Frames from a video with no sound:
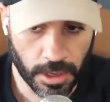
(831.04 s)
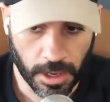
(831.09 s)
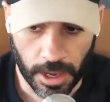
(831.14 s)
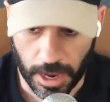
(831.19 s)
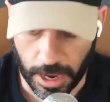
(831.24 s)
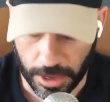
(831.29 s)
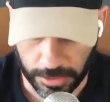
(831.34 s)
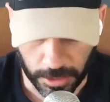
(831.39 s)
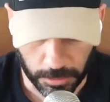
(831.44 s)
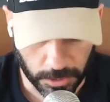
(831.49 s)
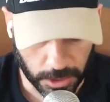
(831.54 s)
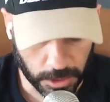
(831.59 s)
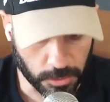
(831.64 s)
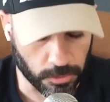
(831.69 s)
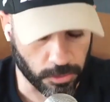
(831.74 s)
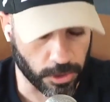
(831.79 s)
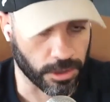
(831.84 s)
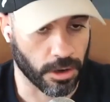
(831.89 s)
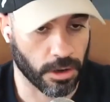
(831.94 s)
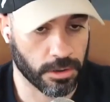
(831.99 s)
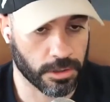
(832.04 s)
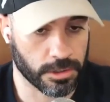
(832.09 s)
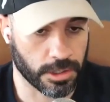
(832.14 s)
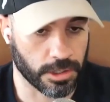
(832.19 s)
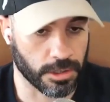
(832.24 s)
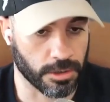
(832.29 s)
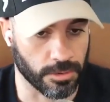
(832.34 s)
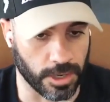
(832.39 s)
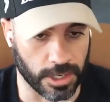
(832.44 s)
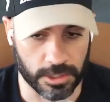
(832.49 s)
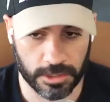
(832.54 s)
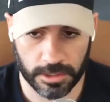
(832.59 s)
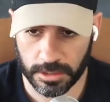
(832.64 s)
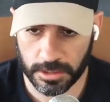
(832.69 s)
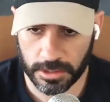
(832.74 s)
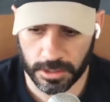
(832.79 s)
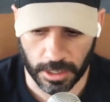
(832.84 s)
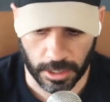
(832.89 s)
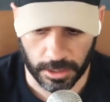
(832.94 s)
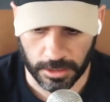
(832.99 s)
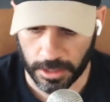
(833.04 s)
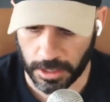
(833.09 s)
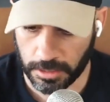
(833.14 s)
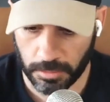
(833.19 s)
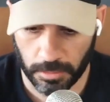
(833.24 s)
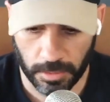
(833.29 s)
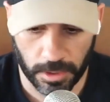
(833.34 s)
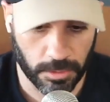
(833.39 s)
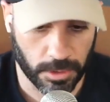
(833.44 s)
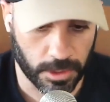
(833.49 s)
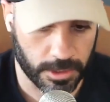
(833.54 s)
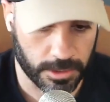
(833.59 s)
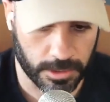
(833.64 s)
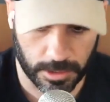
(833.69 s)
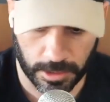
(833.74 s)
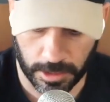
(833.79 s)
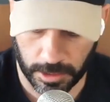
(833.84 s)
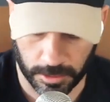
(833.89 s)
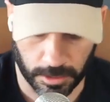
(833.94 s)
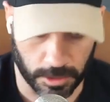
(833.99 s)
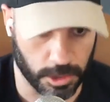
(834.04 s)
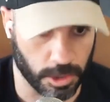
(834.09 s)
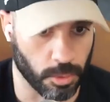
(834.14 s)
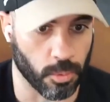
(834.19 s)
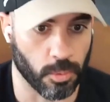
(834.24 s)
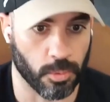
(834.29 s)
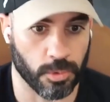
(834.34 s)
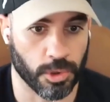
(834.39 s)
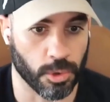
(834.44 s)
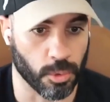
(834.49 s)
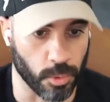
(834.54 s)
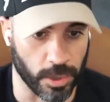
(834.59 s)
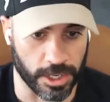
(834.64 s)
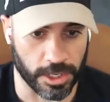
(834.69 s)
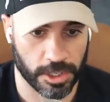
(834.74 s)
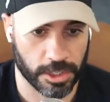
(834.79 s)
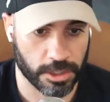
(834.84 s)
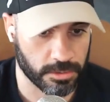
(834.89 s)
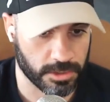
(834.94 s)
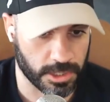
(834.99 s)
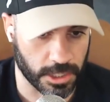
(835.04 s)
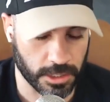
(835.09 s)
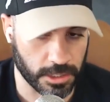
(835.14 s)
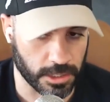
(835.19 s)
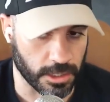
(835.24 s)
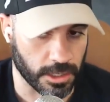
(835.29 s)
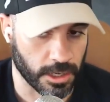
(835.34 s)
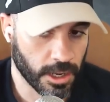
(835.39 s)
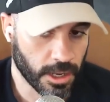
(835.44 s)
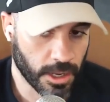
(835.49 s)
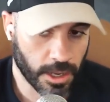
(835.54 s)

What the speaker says: And then we would run all those iterations, and then we would, you win or you didn't.